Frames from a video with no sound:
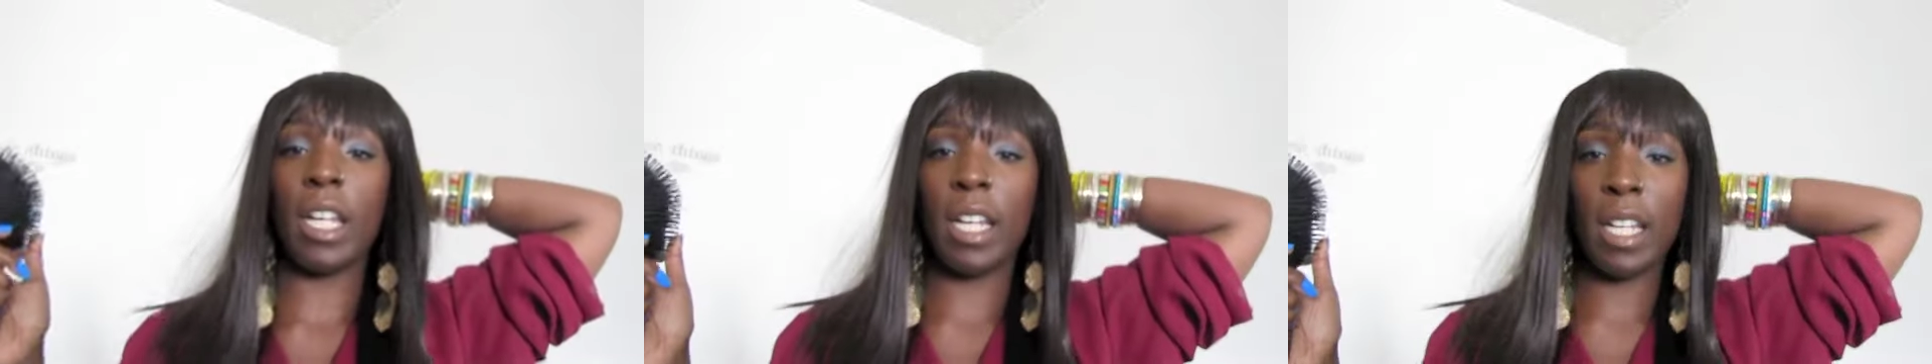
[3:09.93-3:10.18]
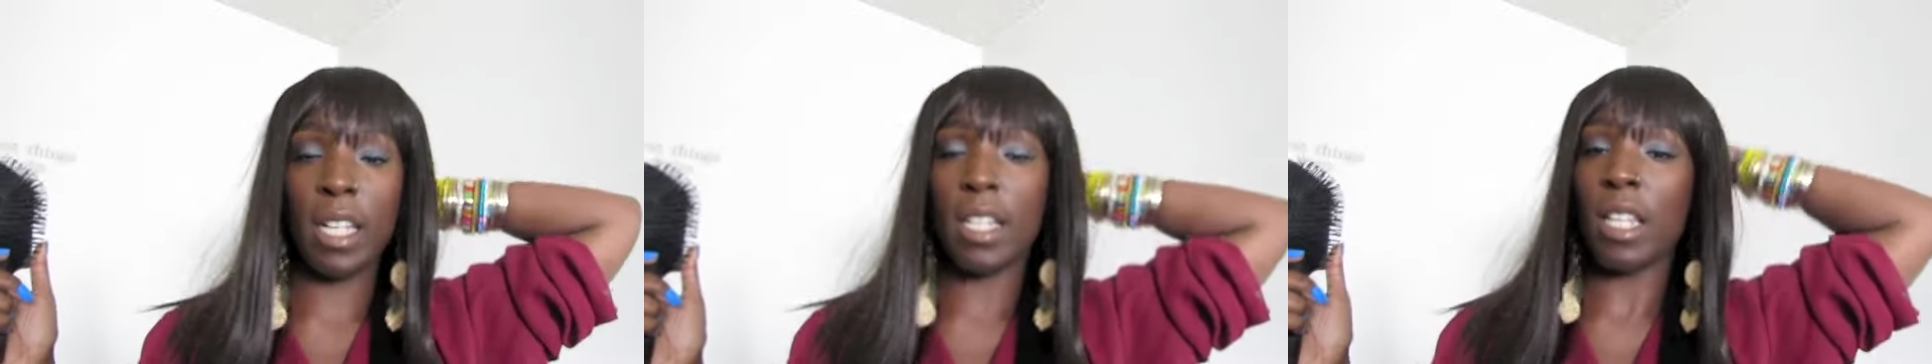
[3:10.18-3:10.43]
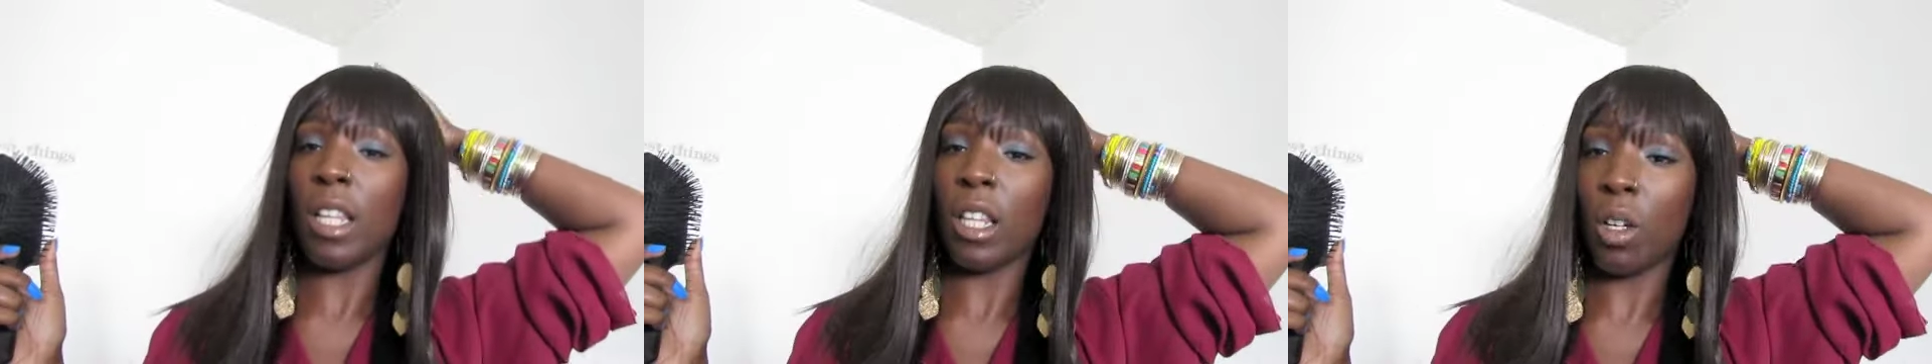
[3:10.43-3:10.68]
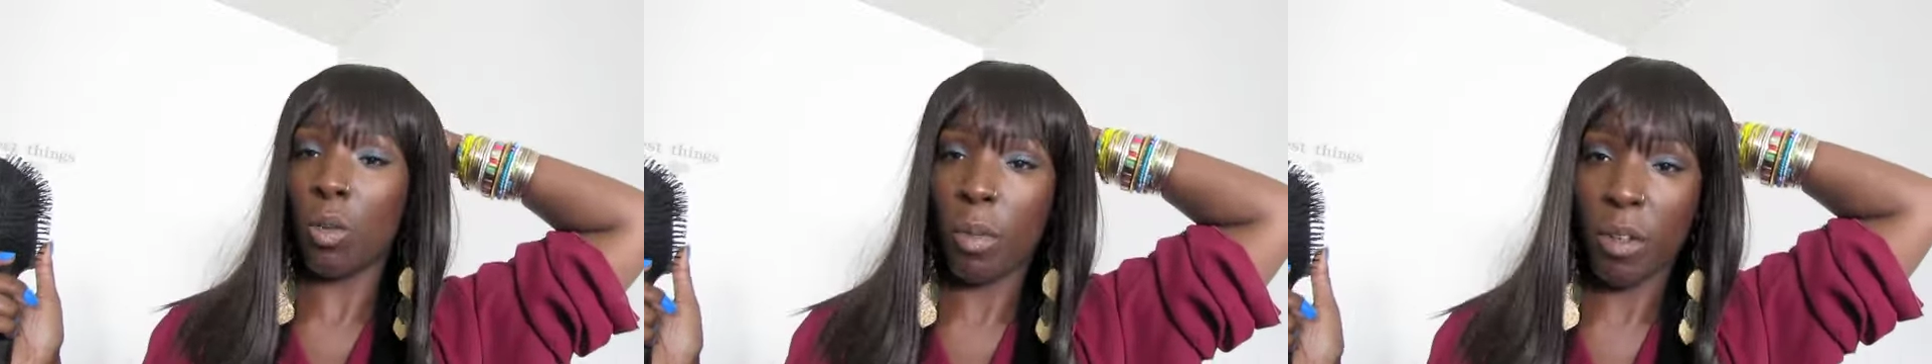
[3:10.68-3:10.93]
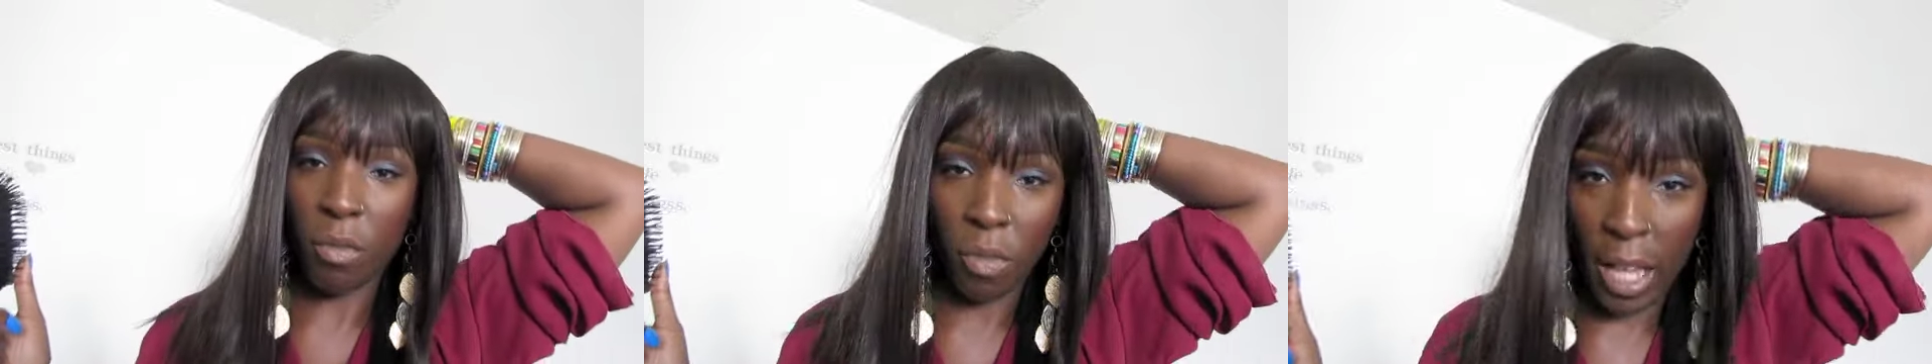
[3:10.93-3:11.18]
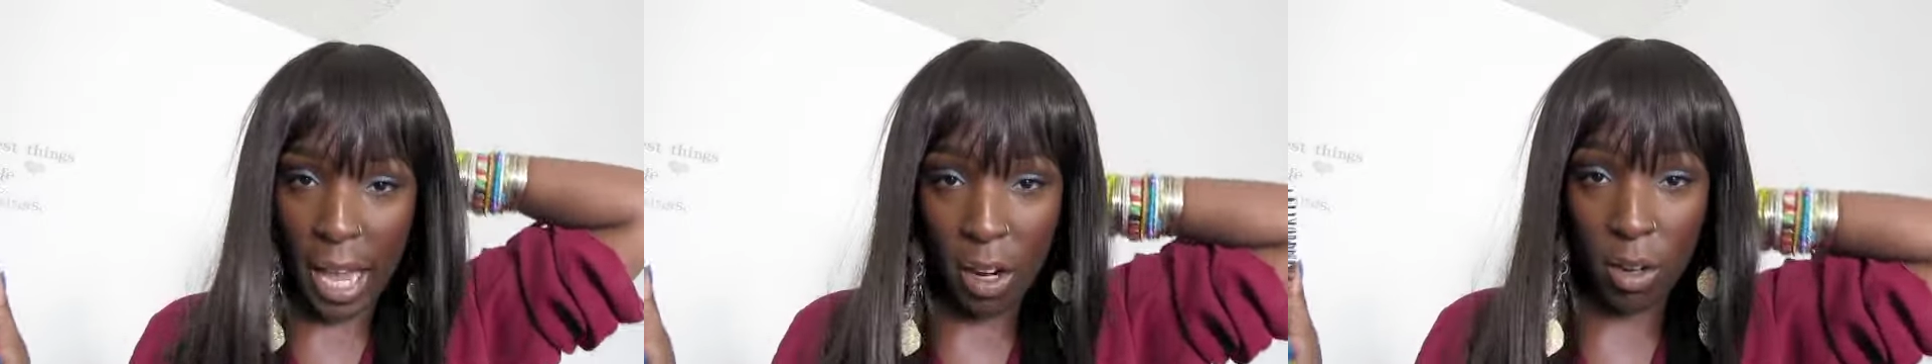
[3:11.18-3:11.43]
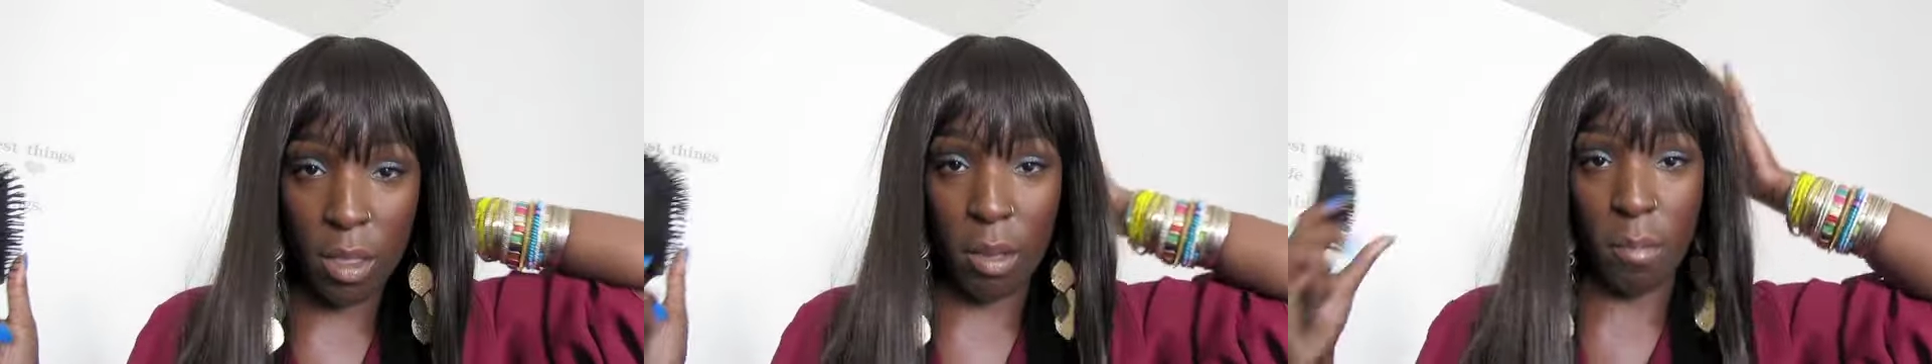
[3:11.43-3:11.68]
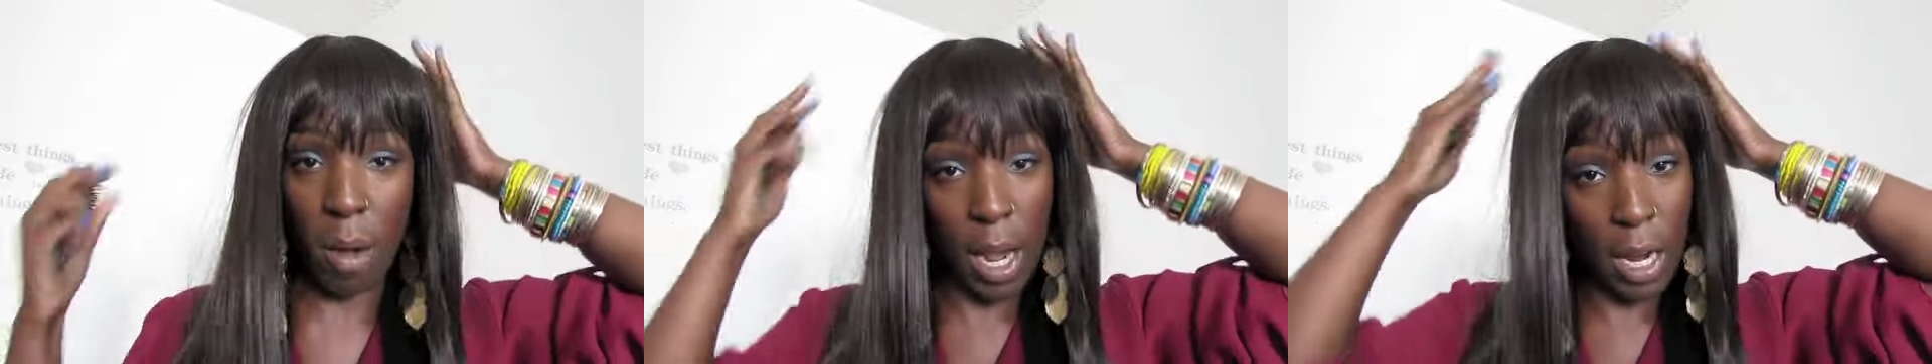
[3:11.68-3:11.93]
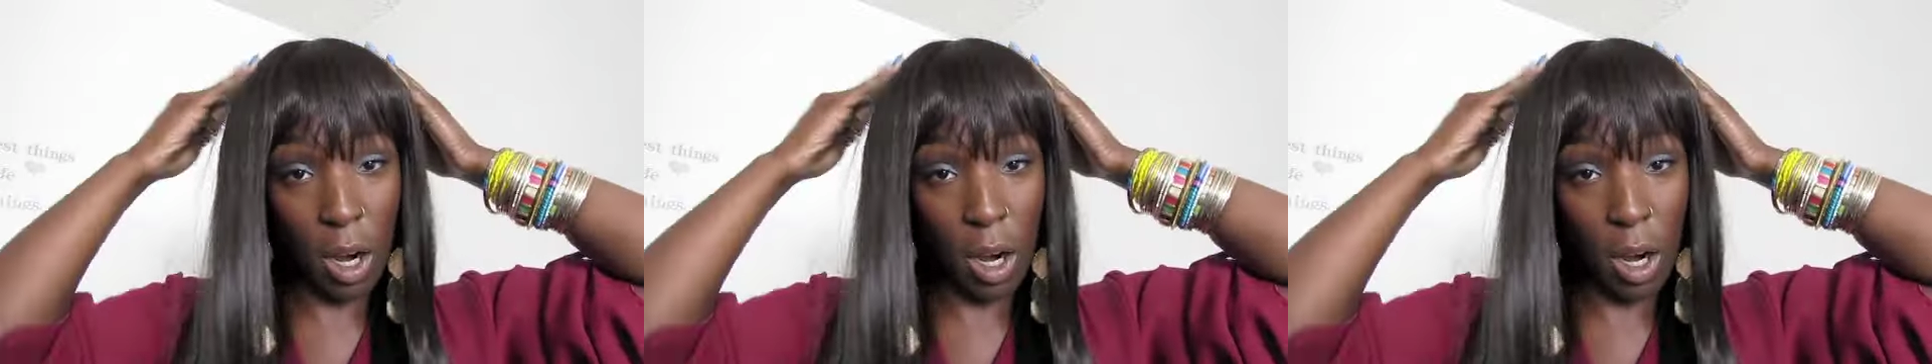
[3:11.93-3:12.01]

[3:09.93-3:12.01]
is a little bit flatter than my